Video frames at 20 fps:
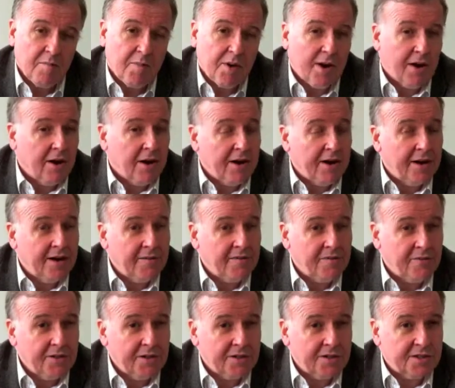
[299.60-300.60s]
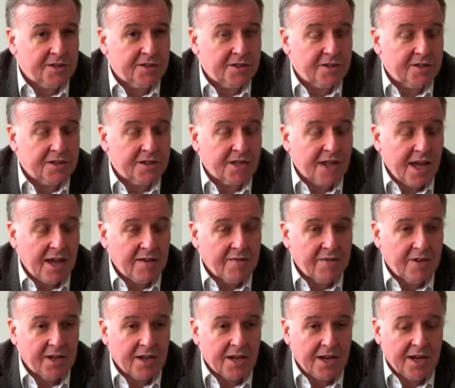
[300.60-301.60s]
by, for instance,
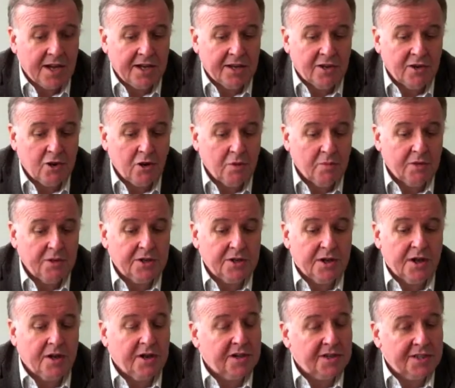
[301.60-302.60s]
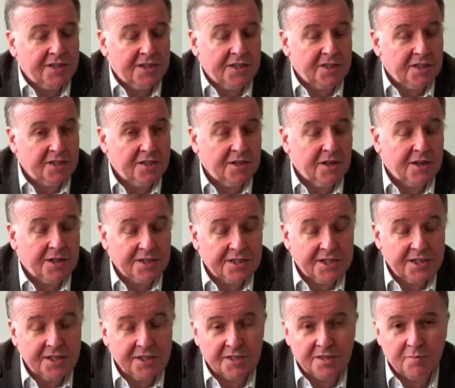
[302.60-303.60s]
having a common
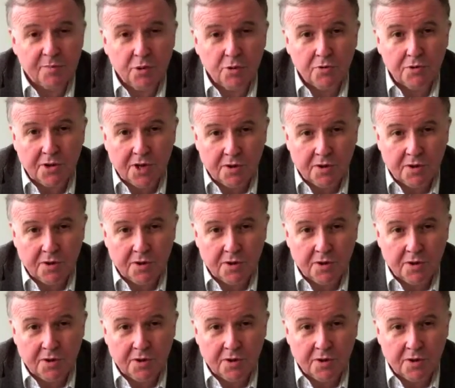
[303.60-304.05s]
IT support